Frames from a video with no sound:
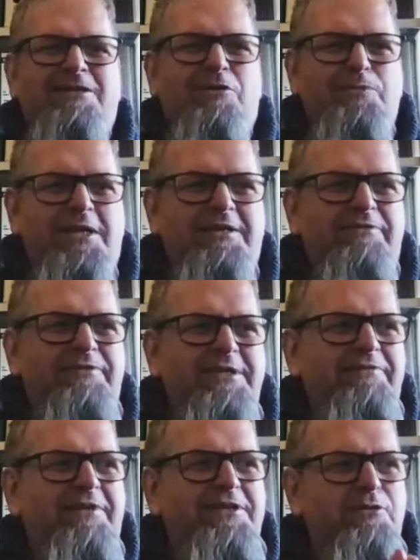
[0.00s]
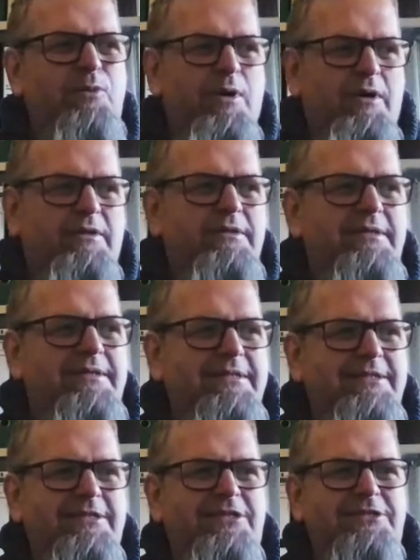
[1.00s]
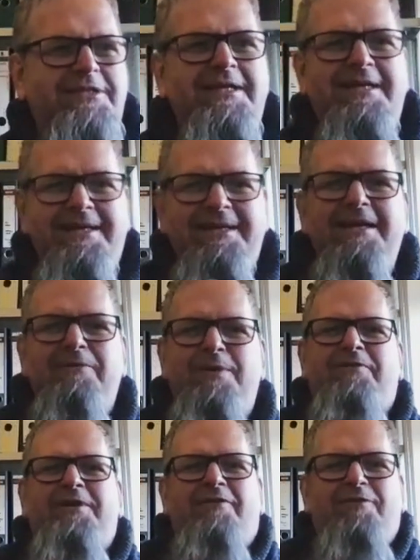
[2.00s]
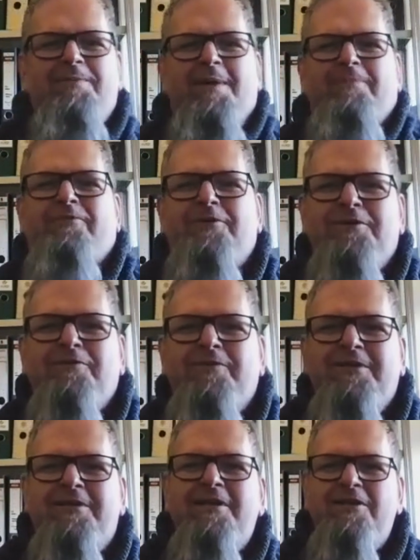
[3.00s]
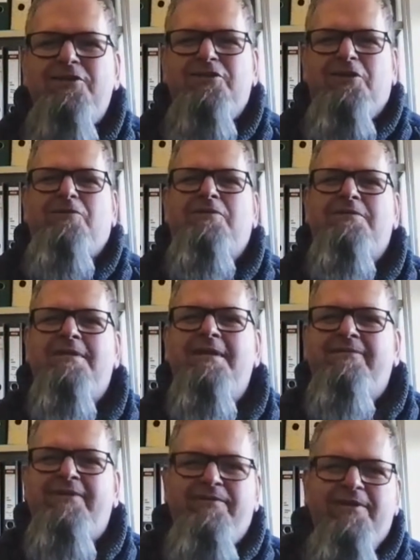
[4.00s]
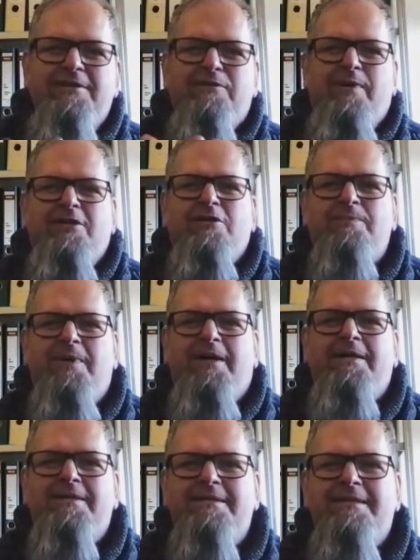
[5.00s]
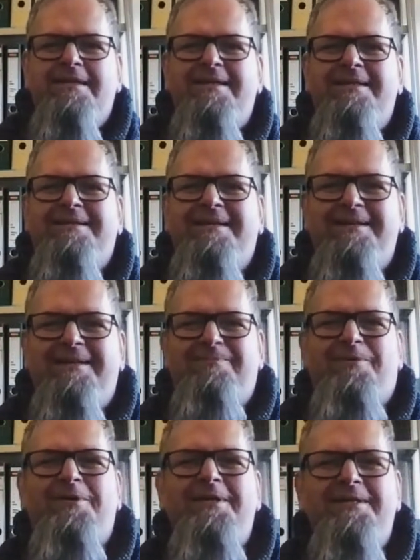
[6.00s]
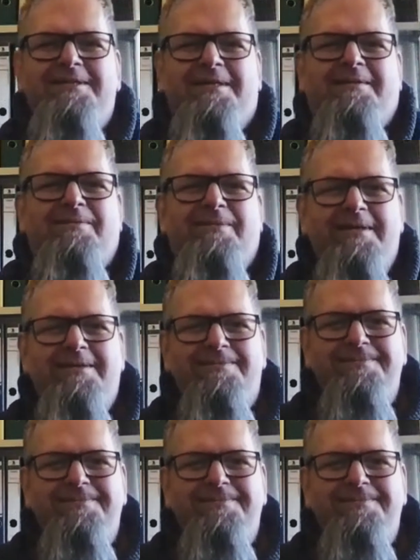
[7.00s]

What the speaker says: is the objectivity that you want in the discussion, here we have another map for you that clearly shows that there's a racial bias in policing, right?